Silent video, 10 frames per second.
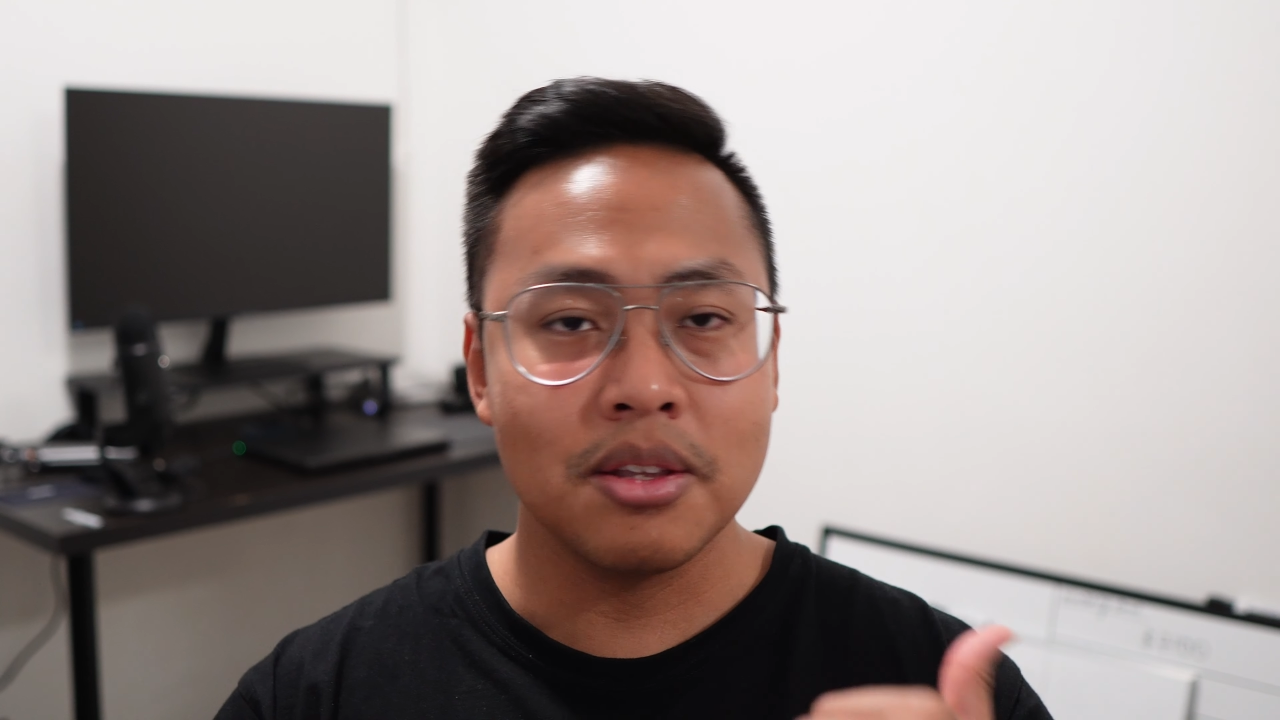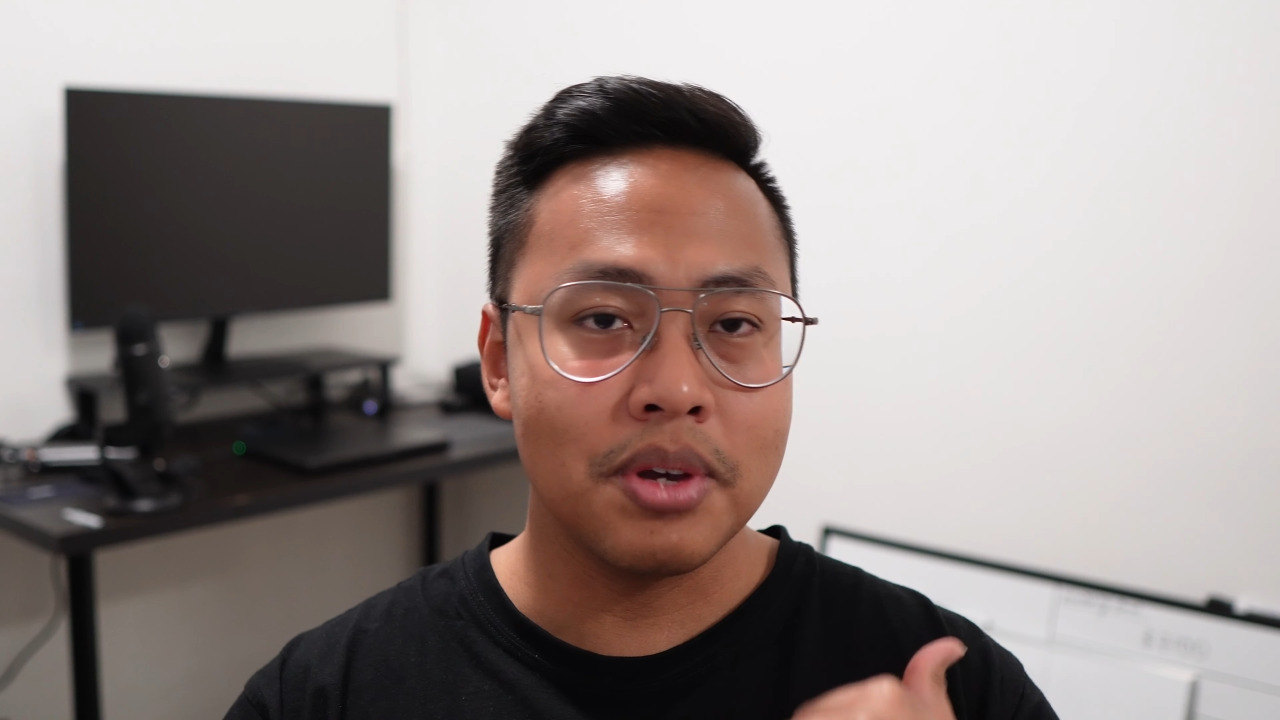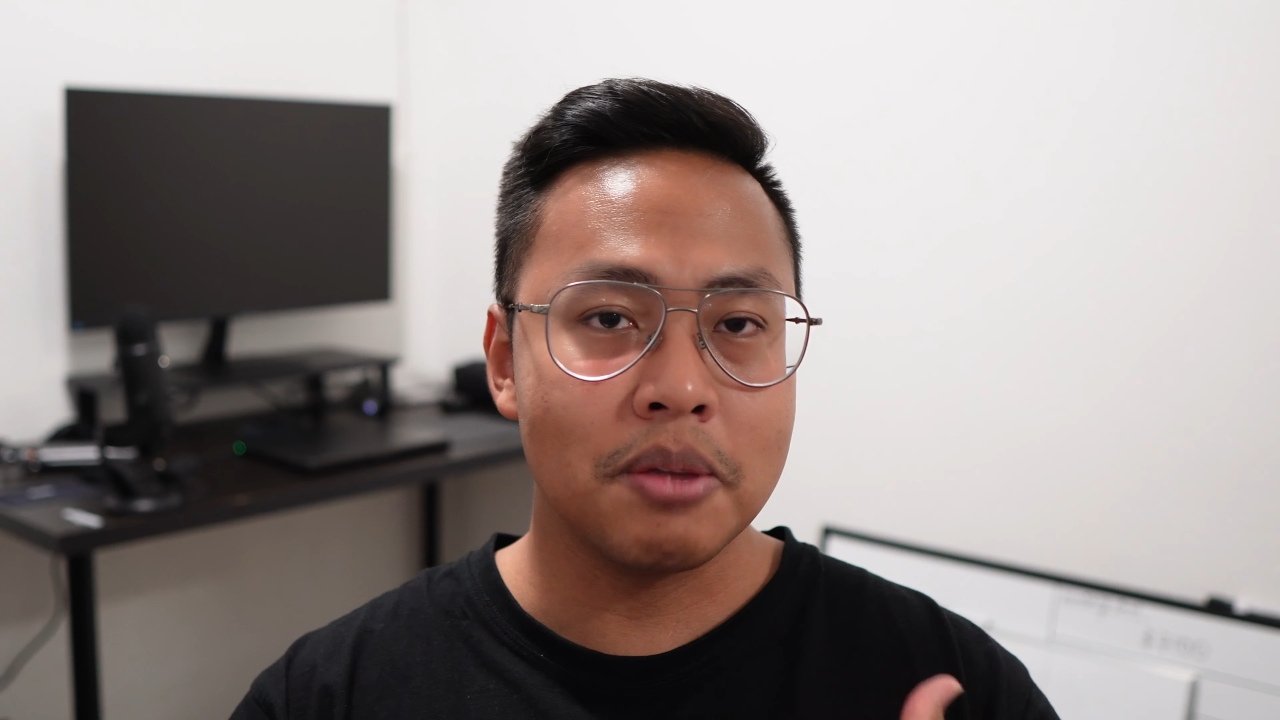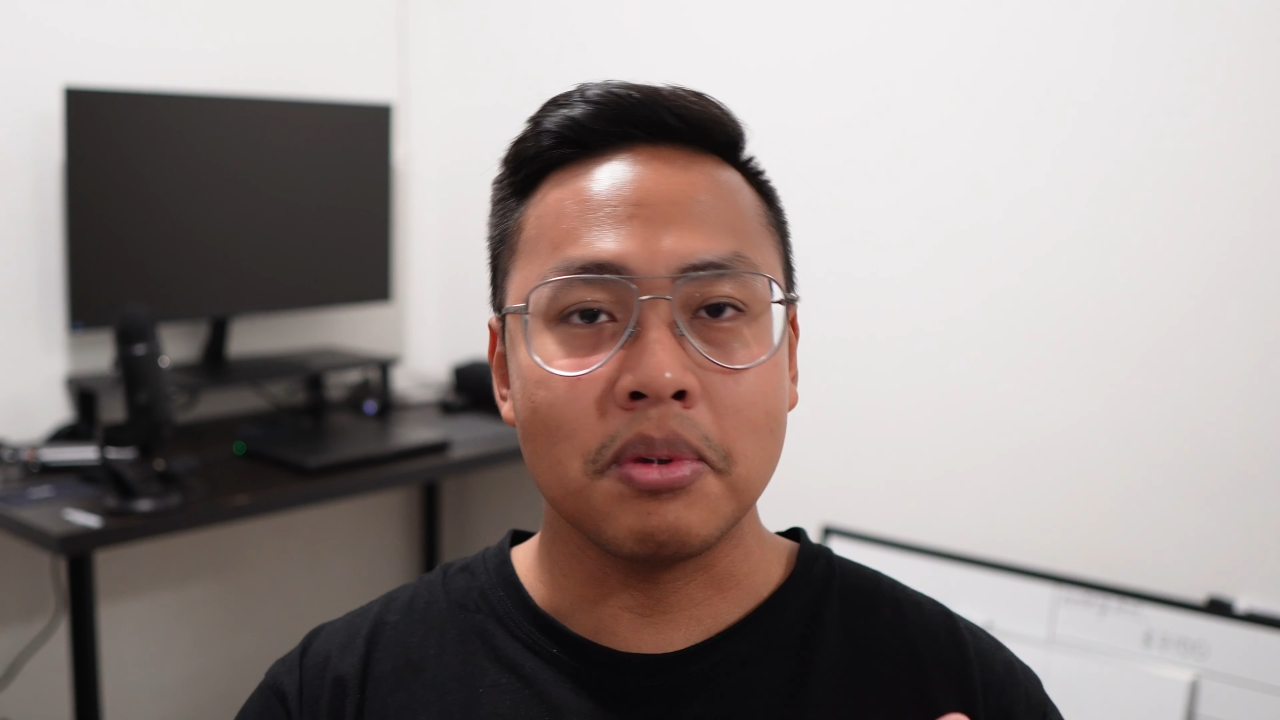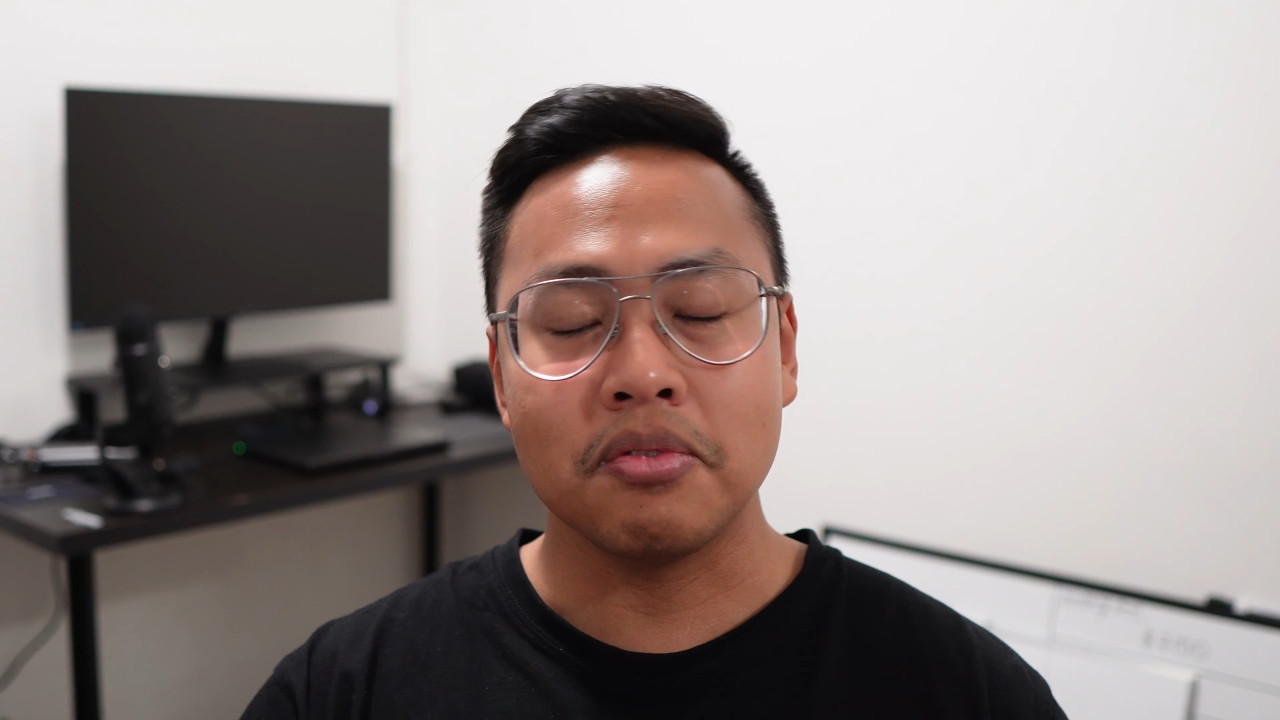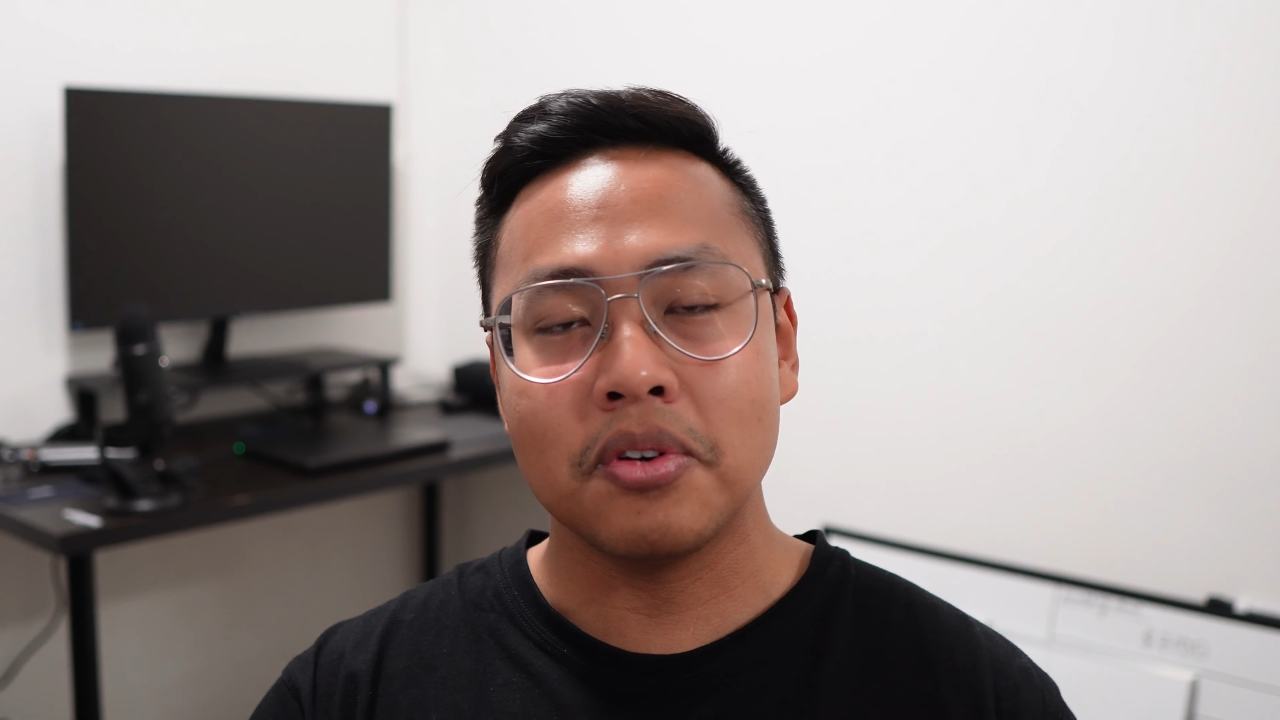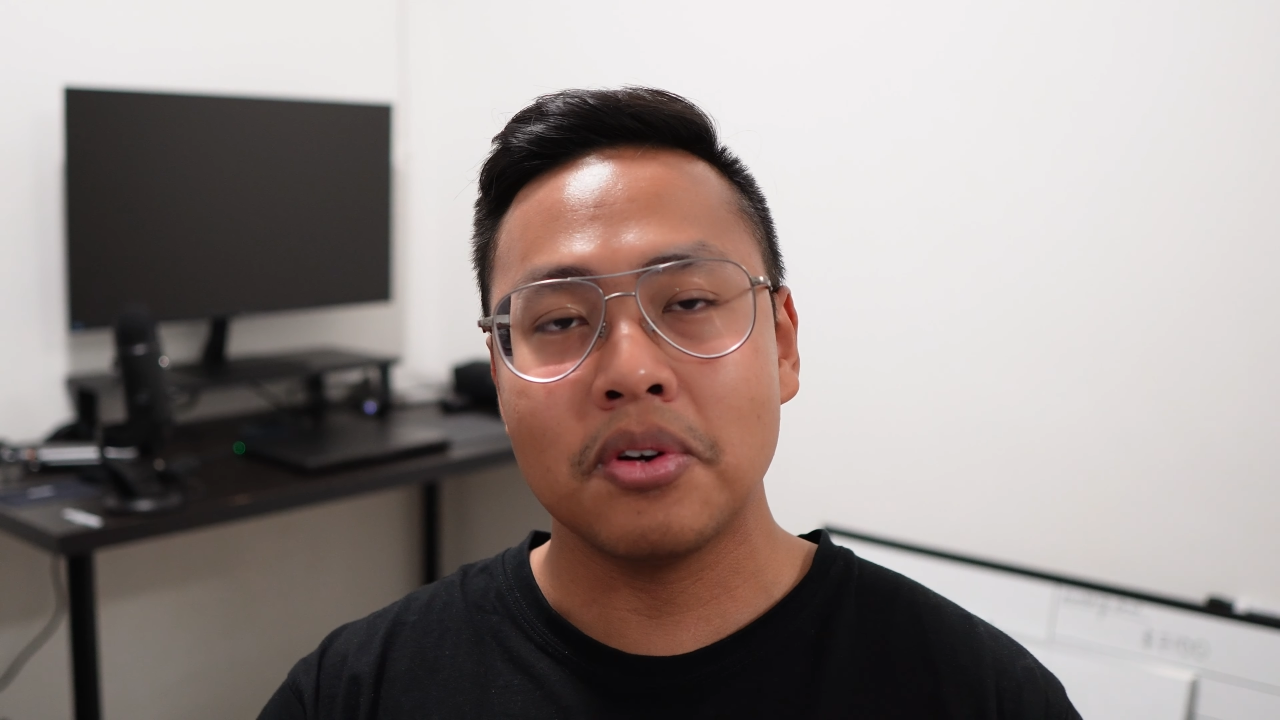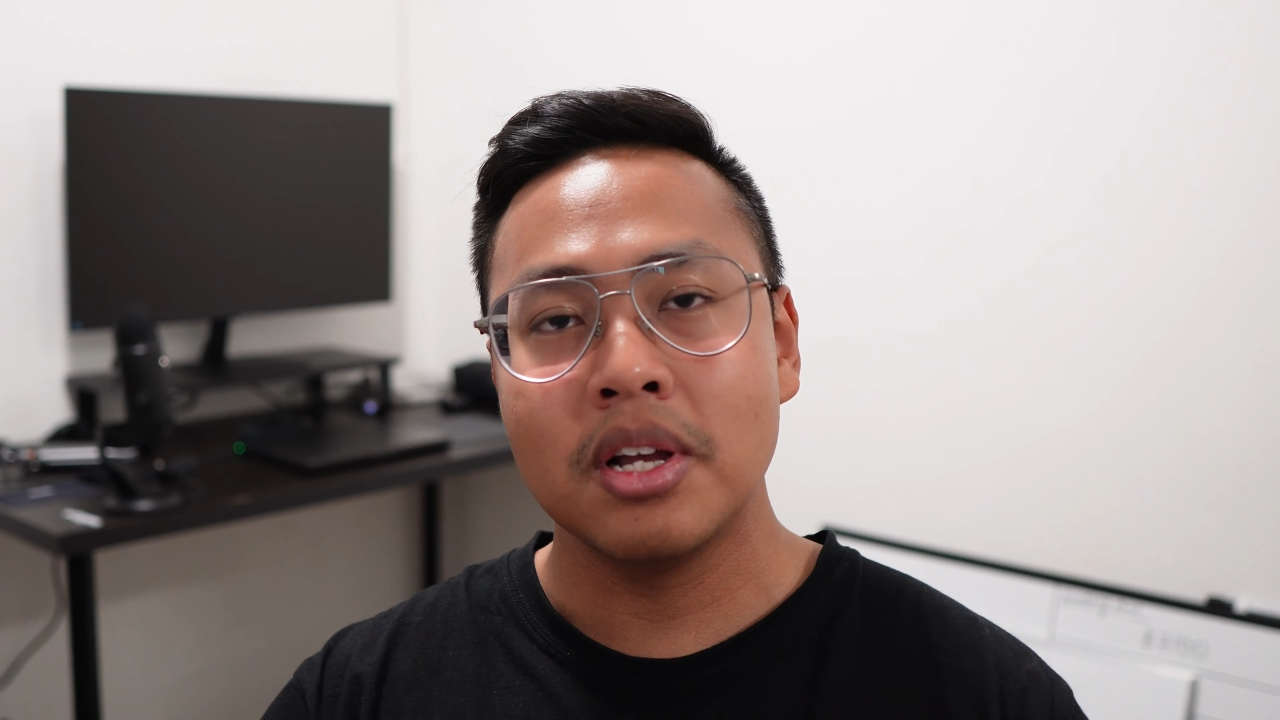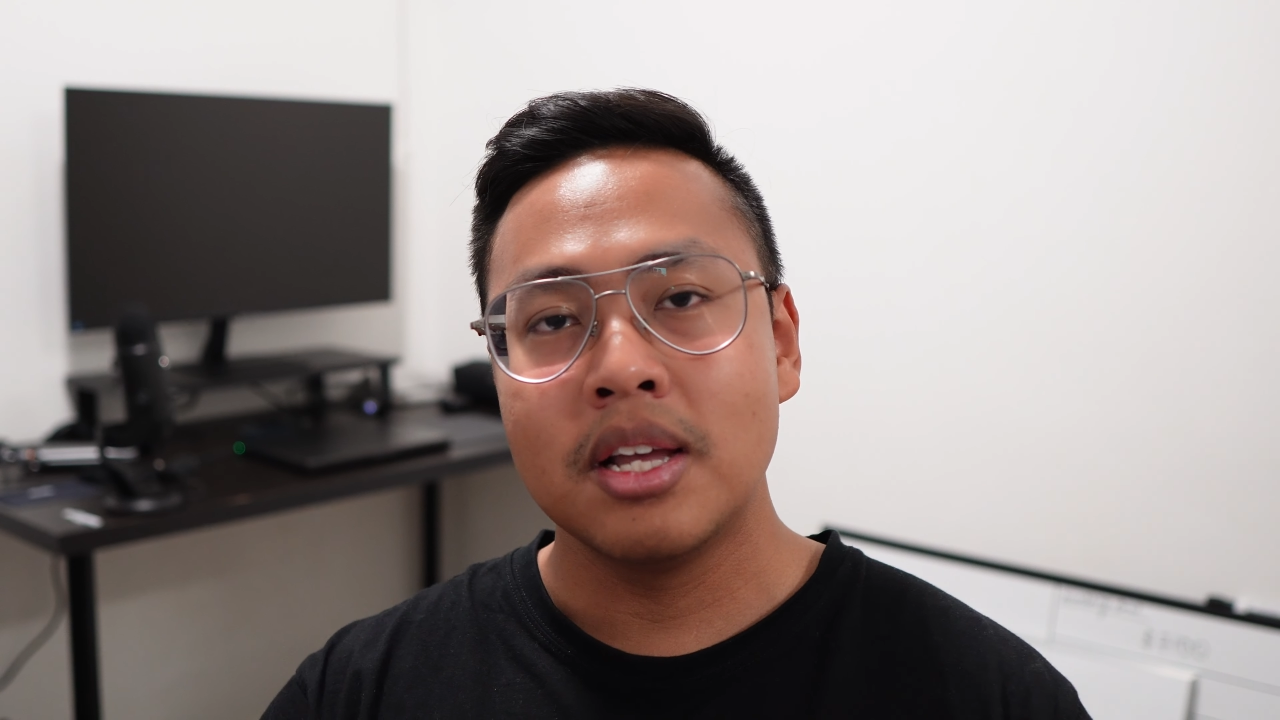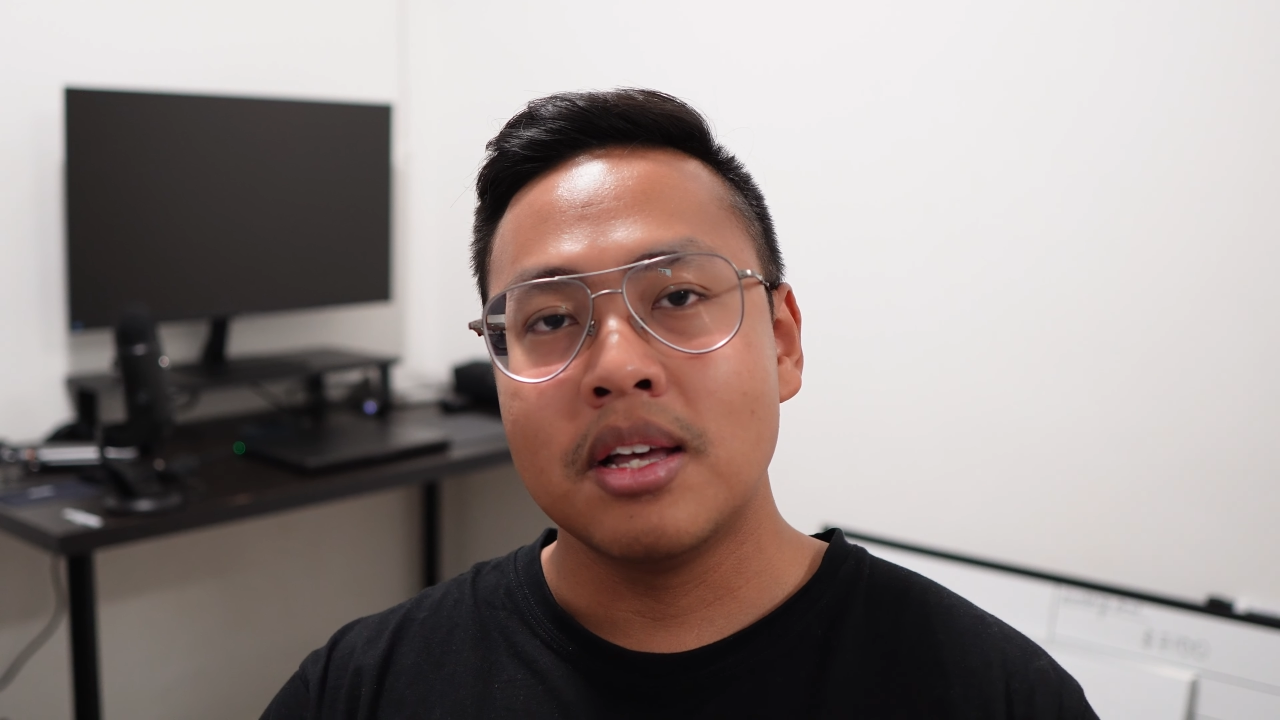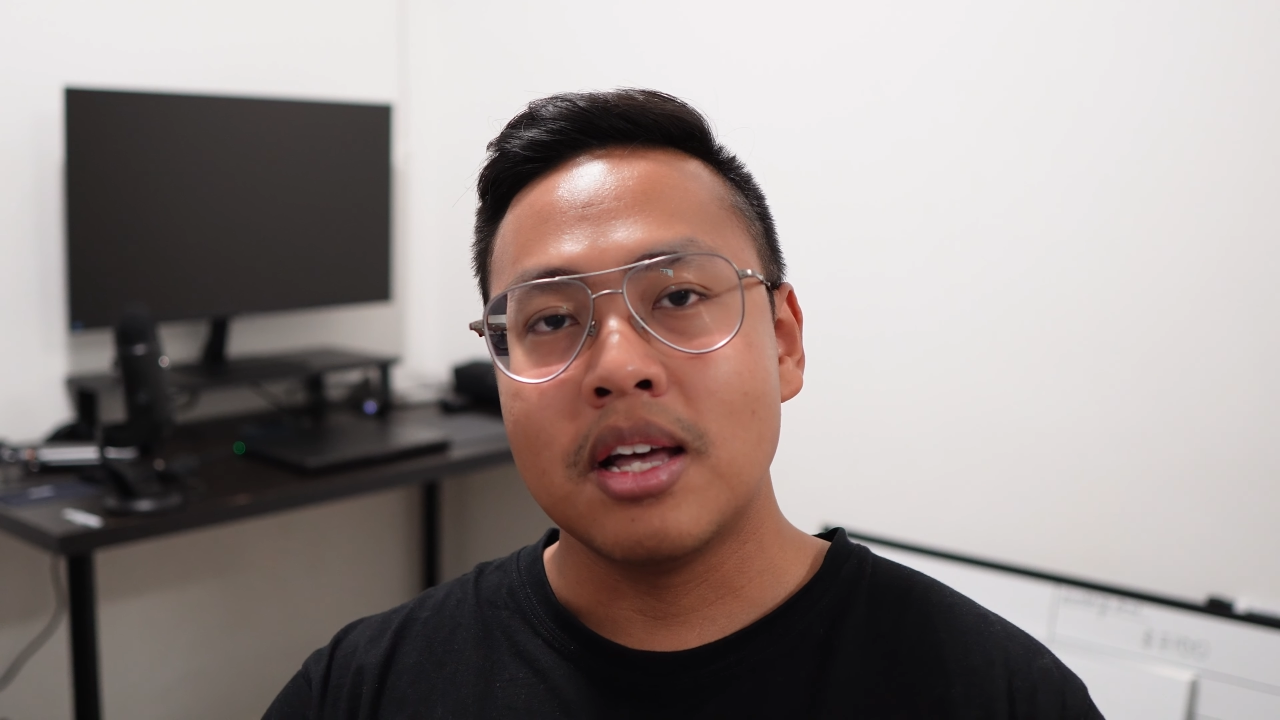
the week before,